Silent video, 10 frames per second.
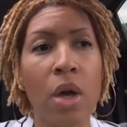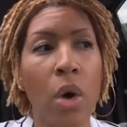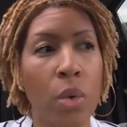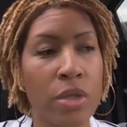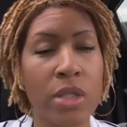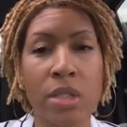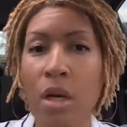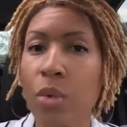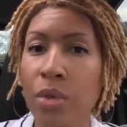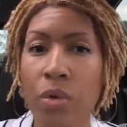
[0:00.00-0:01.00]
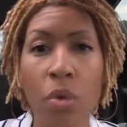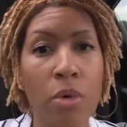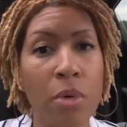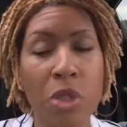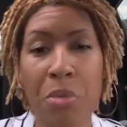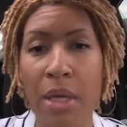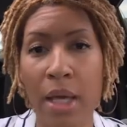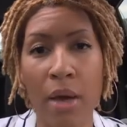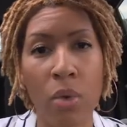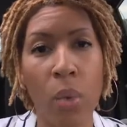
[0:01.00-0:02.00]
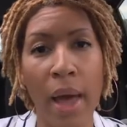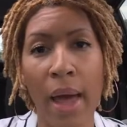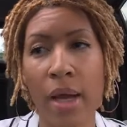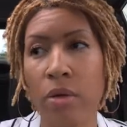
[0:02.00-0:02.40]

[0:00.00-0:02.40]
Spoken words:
or stuck with their hormones being out of whack,